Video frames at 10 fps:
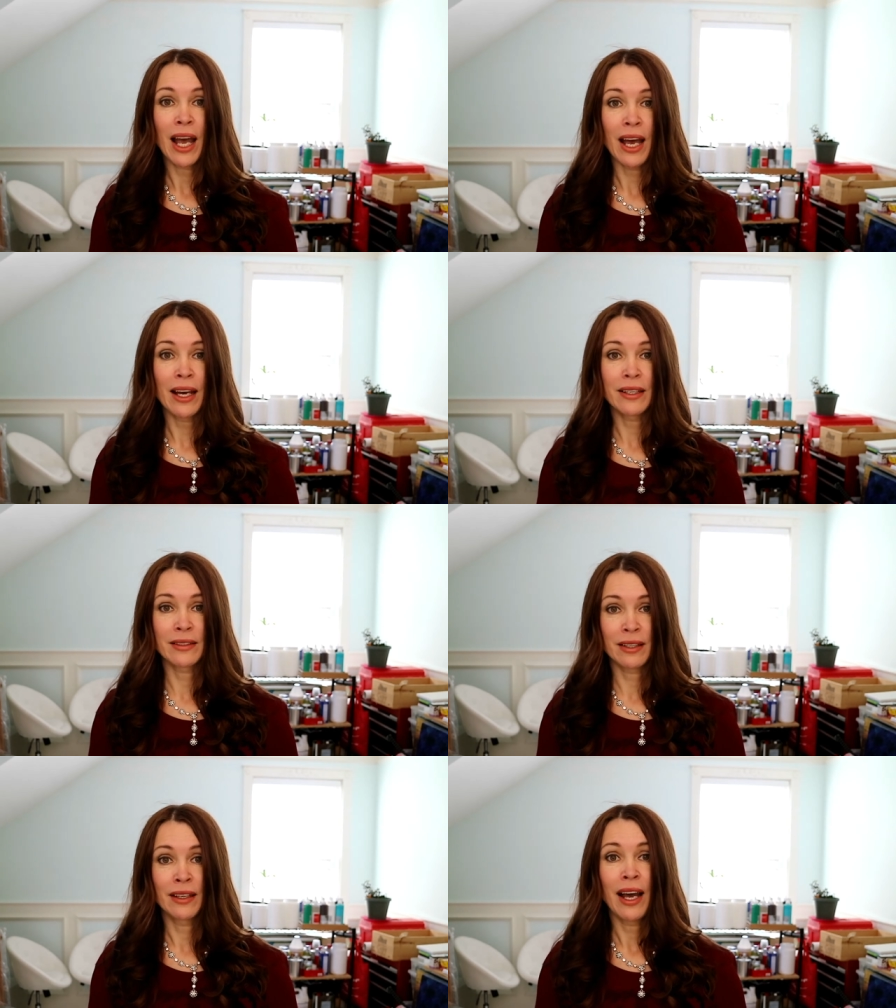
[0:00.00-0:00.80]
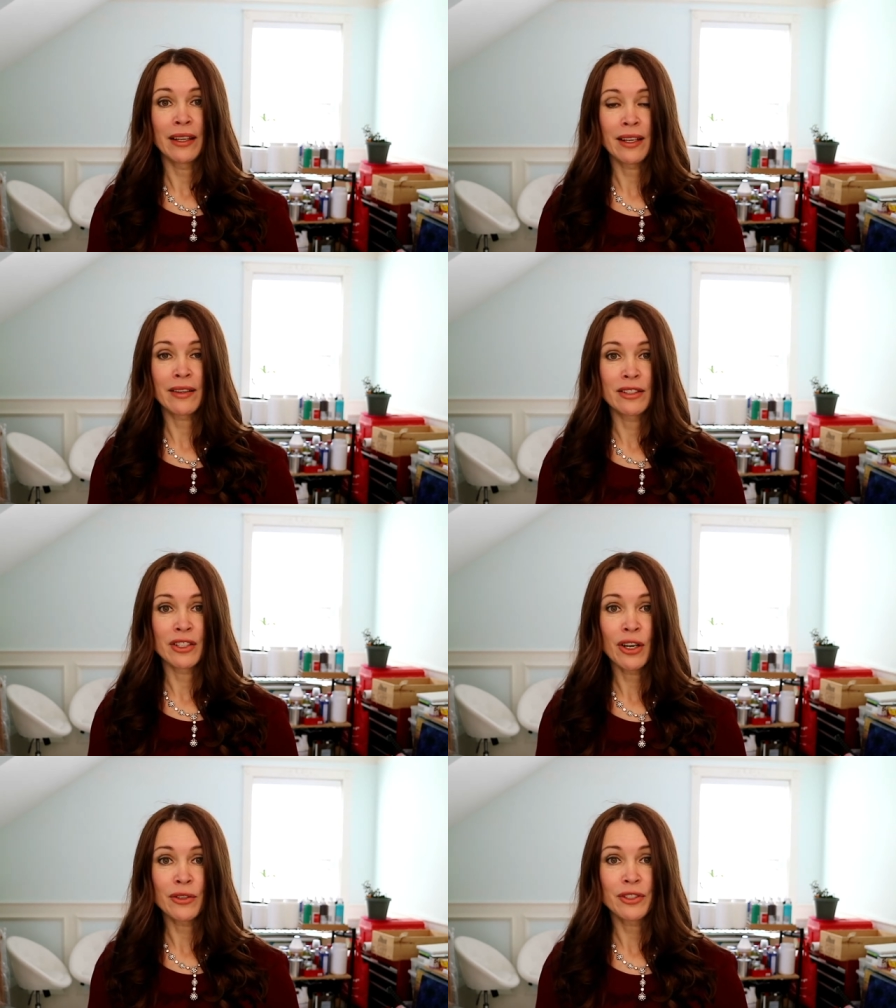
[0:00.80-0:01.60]
And another
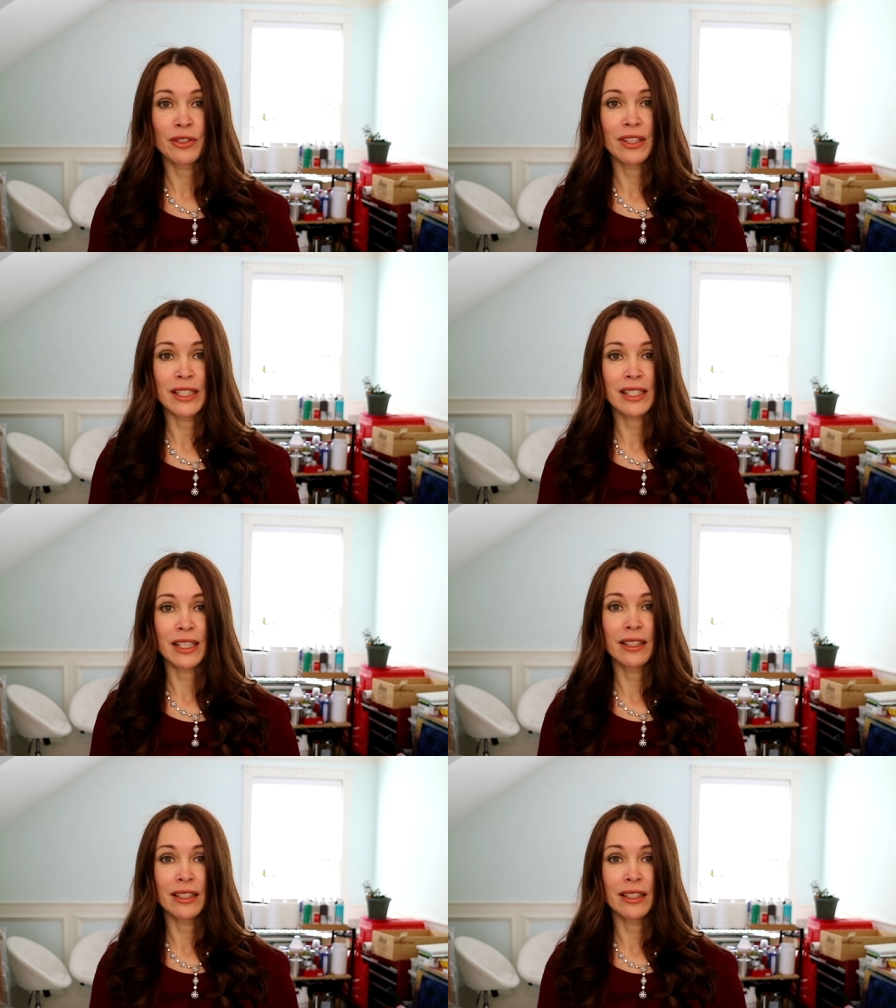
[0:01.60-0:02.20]
note to this,